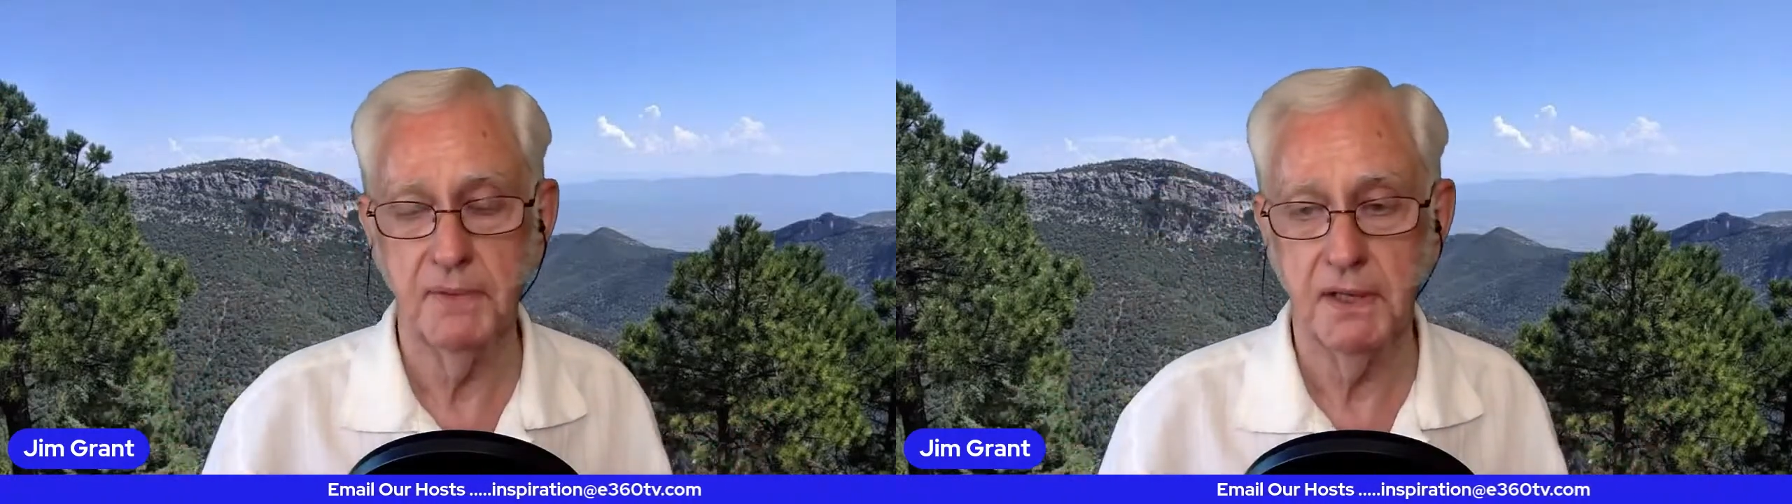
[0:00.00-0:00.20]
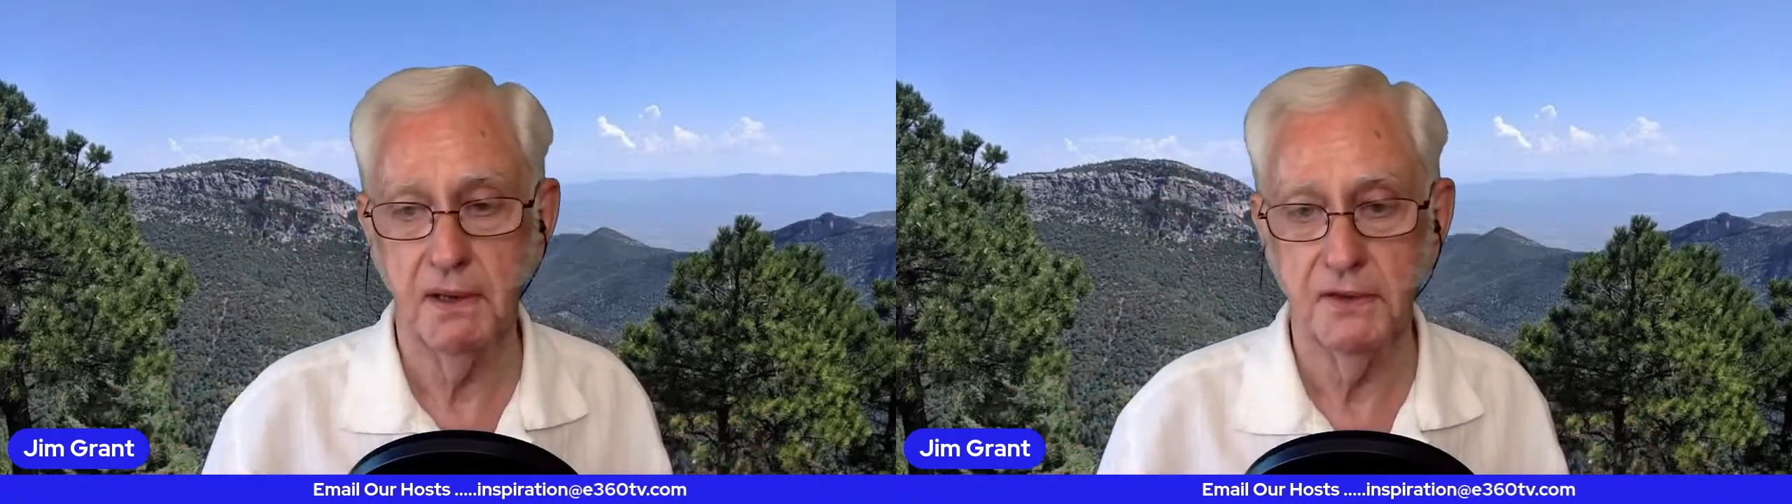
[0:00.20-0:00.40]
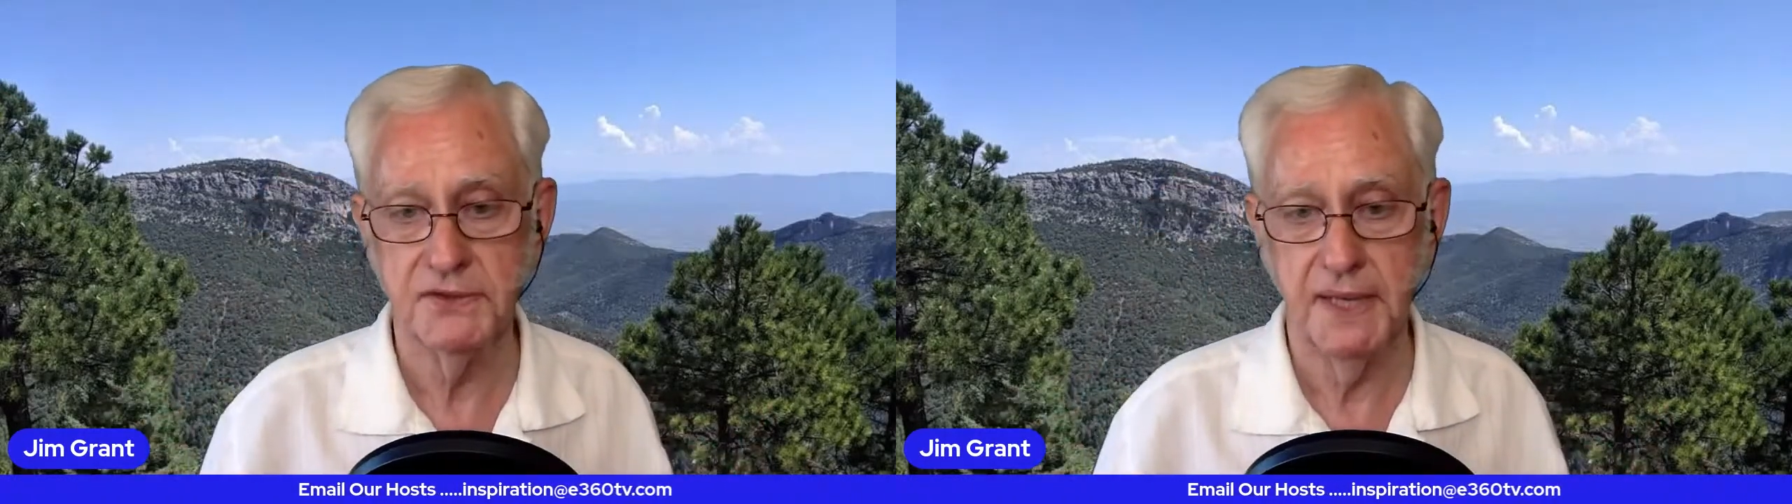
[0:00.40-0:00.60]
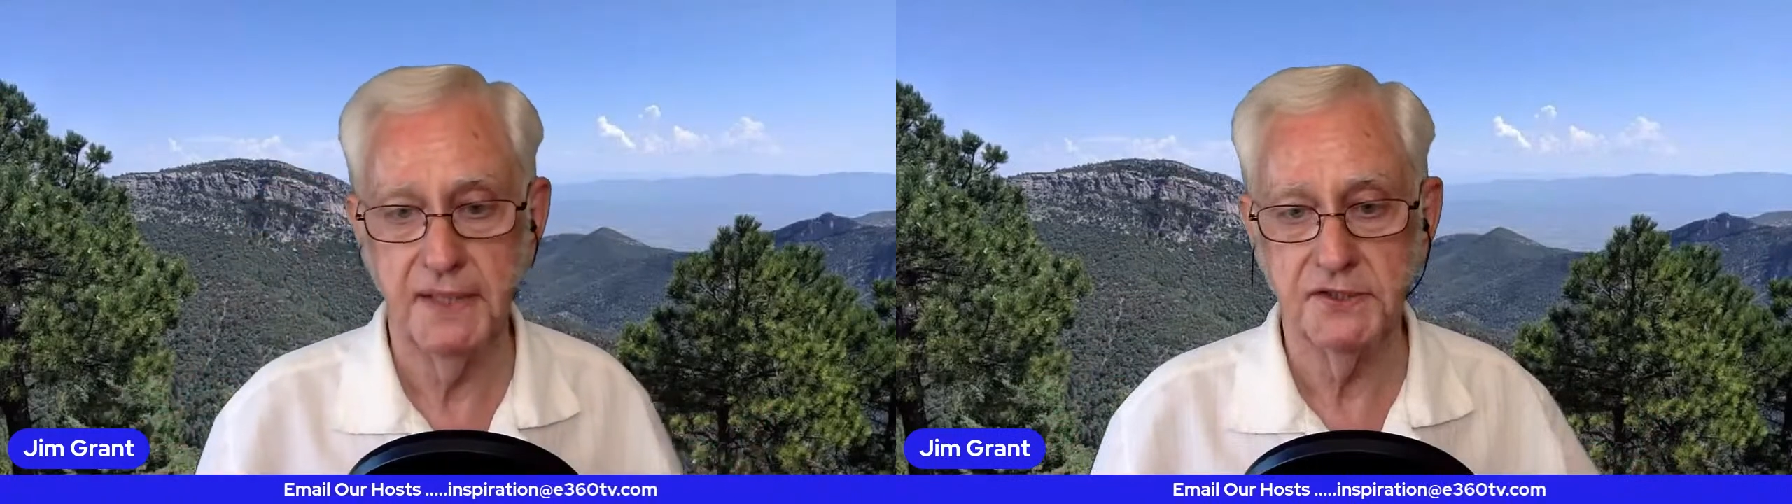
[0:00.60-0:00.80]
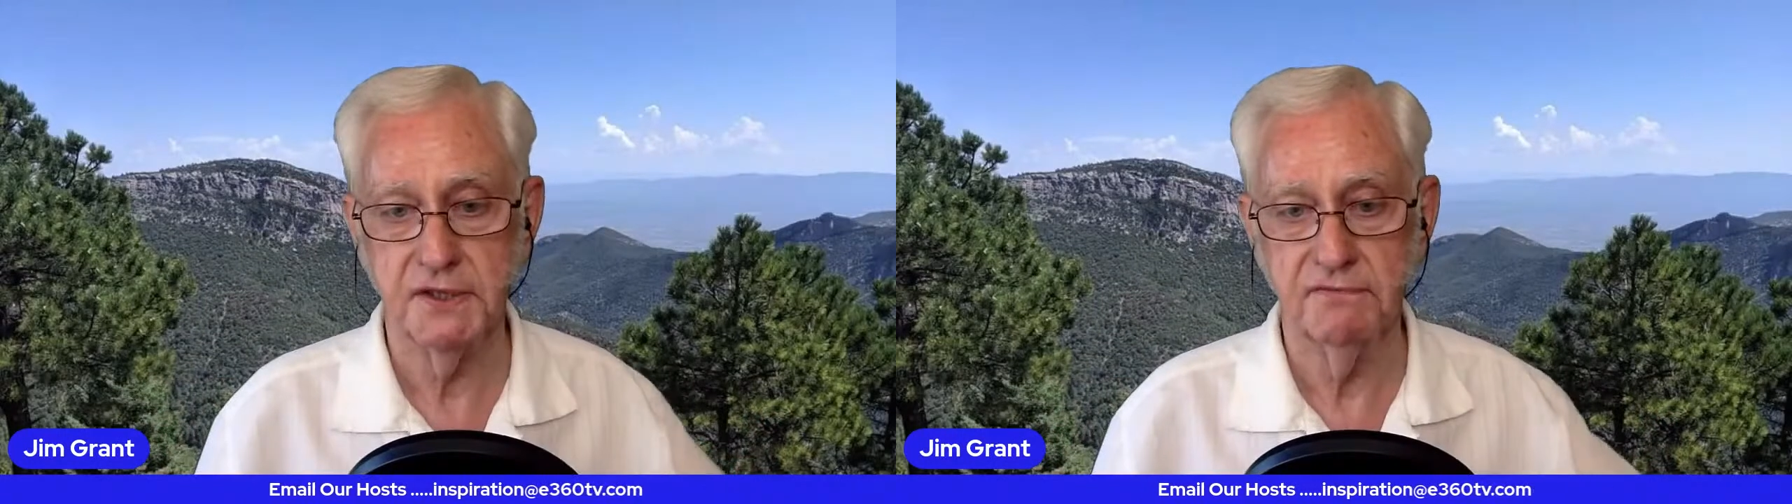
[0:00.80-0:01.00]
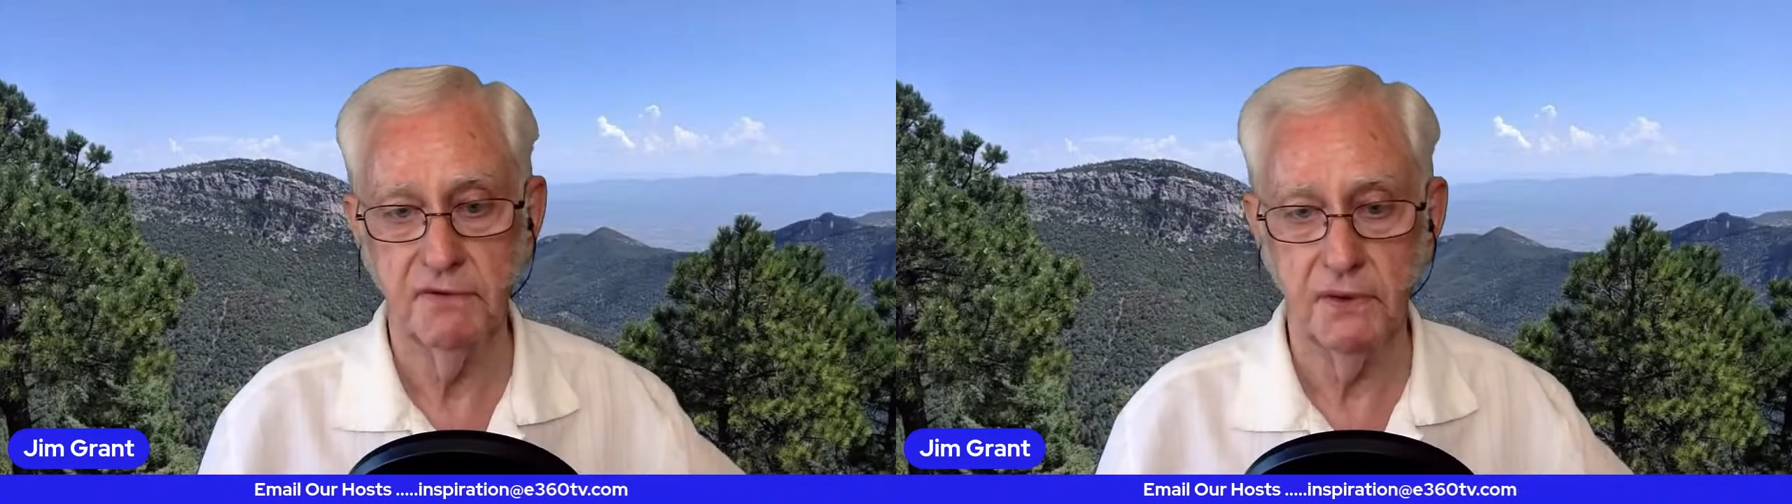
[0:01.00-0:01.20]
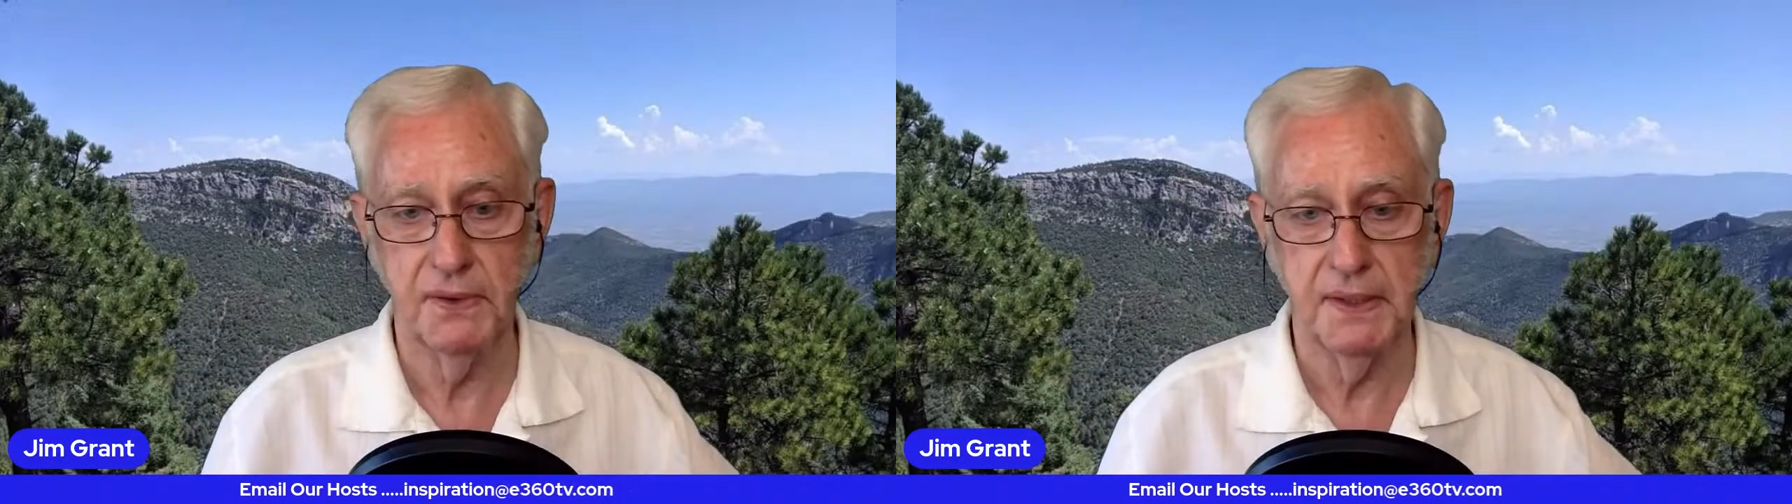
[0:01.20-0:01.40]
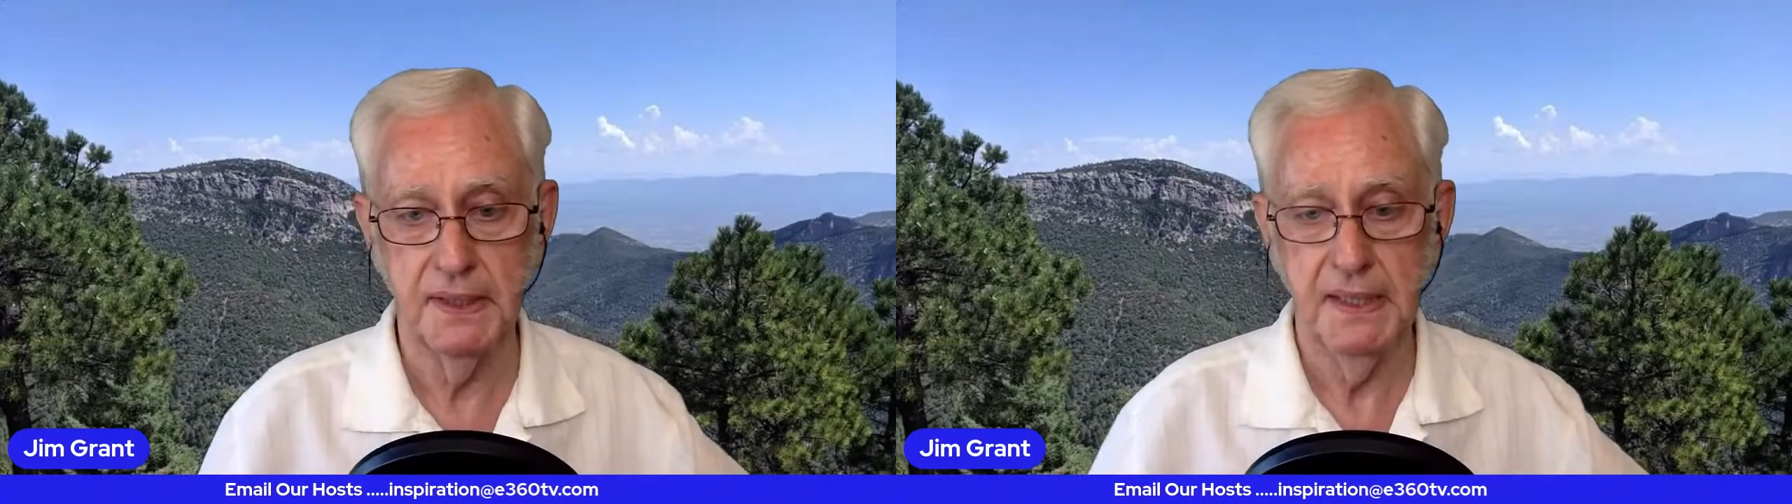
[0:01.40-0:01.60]
because that is a
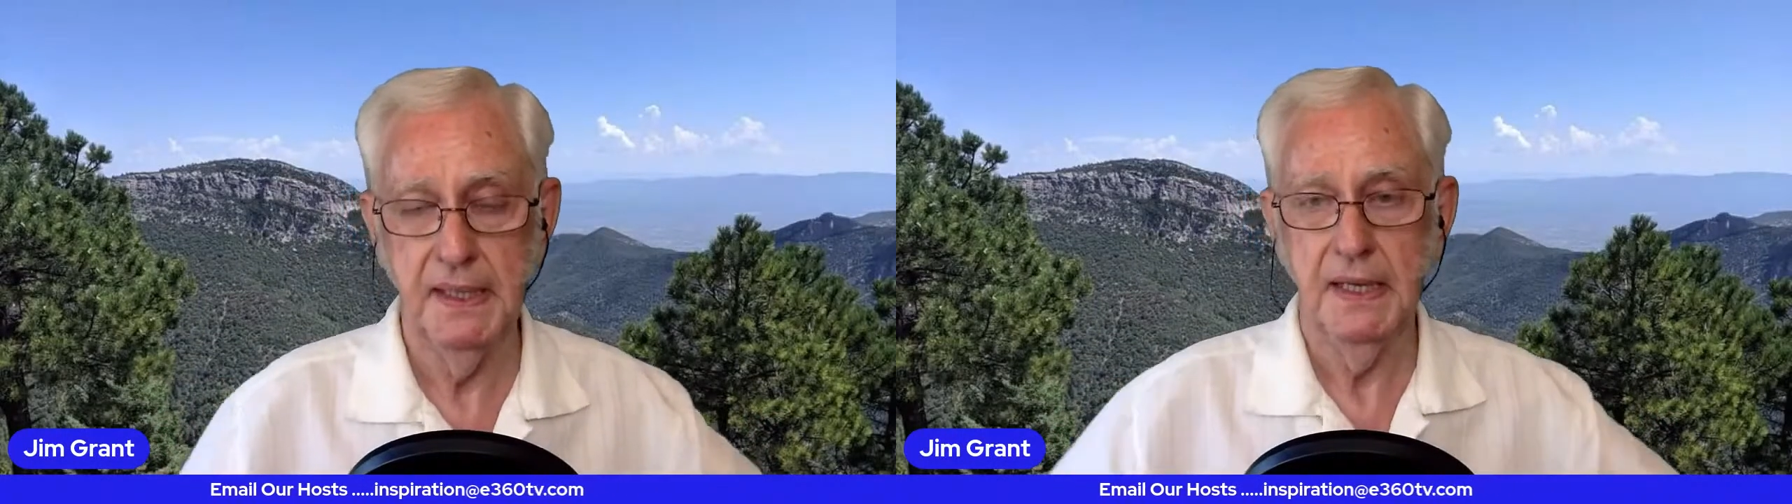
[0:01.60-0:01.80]
very,